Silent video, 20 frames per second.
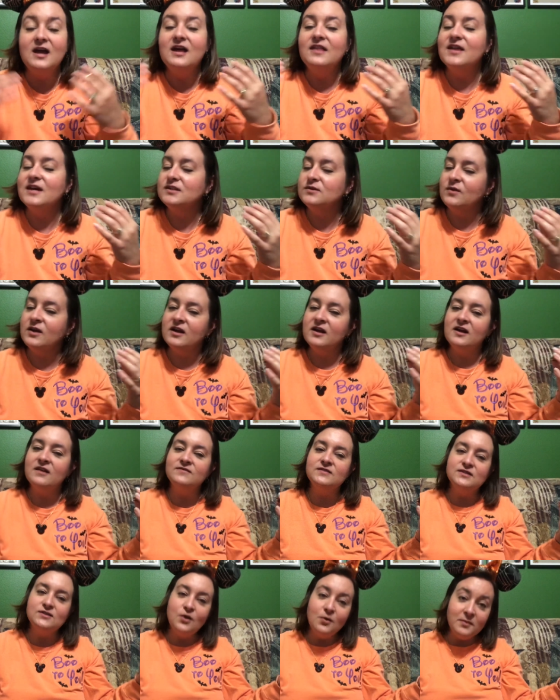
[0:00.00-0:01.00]
That's why I have
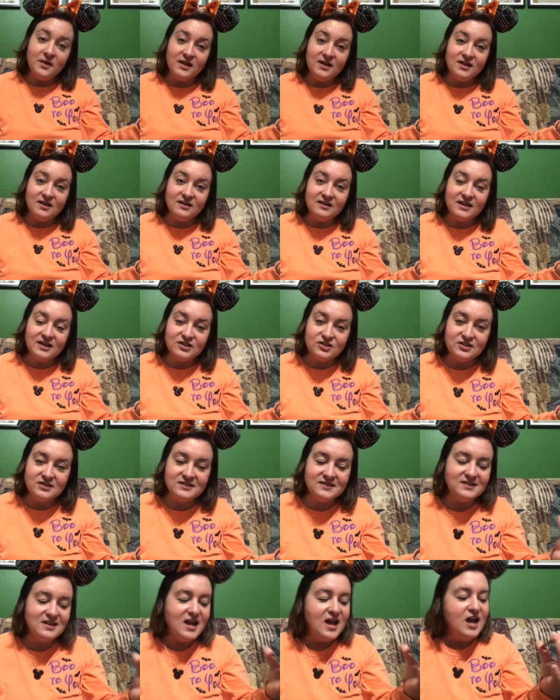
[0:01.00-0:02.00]
so many
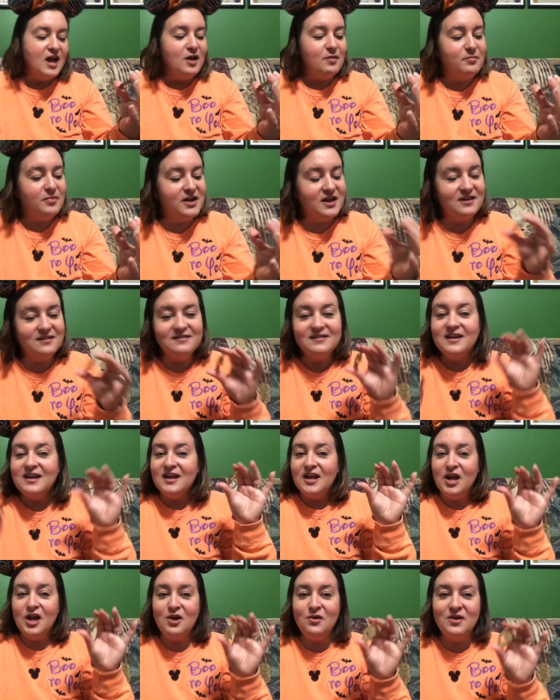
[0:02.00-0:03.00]
collections. But
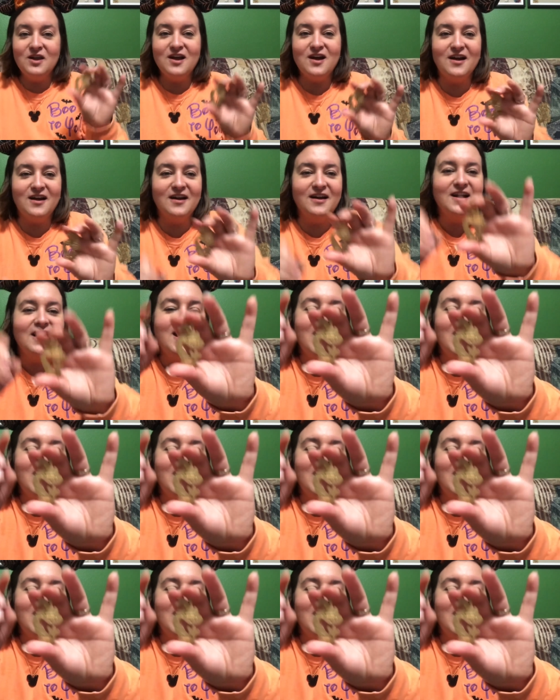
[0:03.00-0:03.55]
here we are.